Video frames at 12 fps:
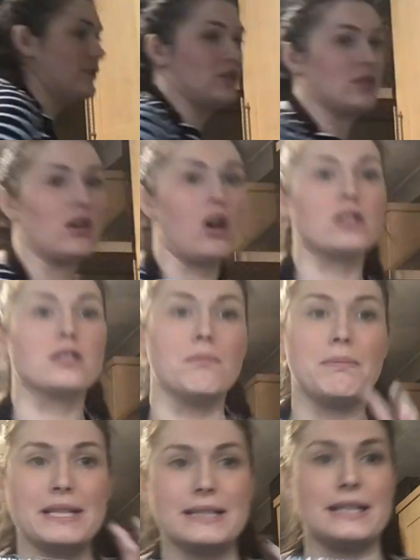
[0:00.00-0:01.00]
just got some
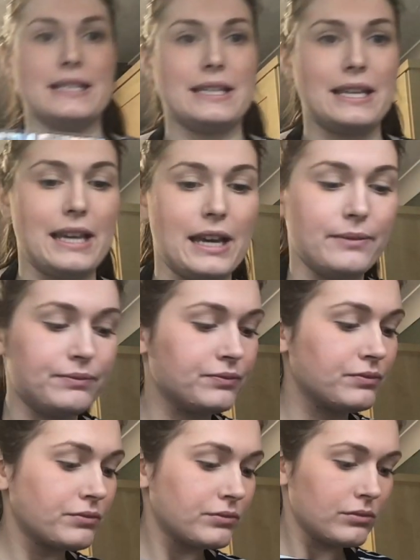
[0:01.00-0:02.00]
biscuits here.
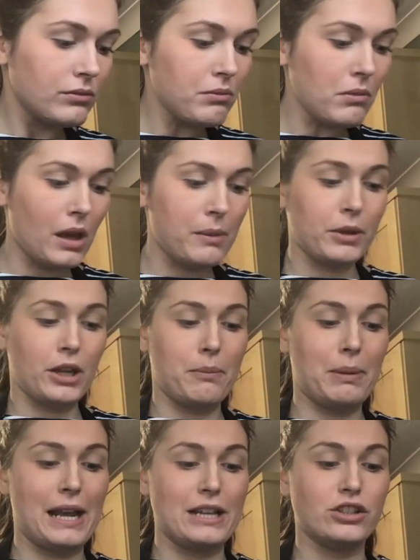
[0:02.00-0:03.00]
I'm going to
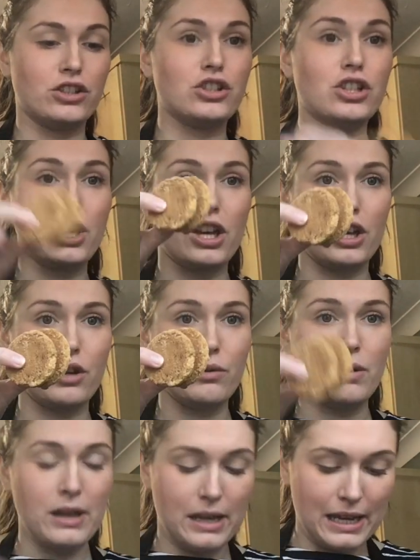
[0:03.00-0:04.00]
place 2
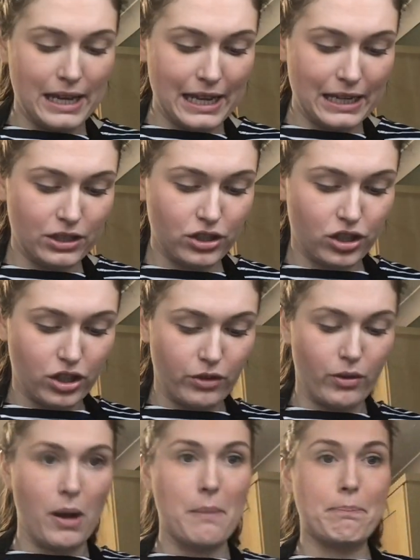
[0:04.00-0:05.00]
into
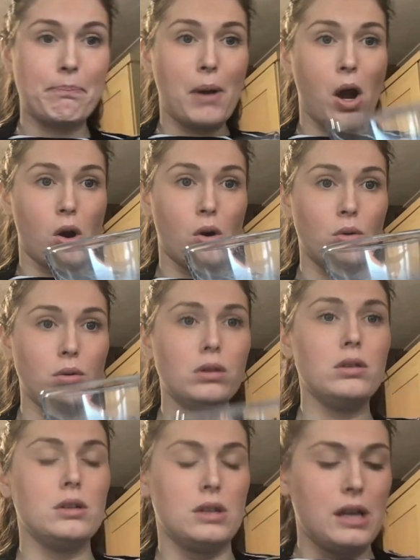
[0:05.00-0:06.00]
a bowl,
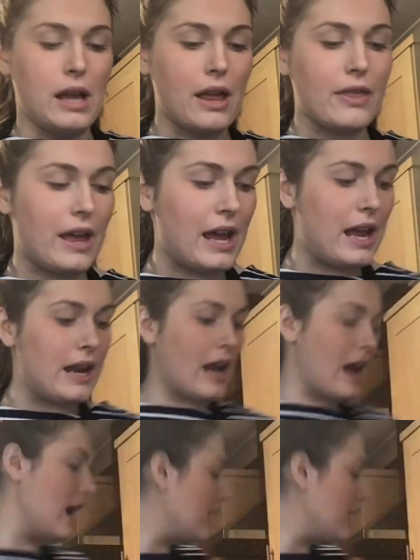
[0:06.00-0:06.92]
and then I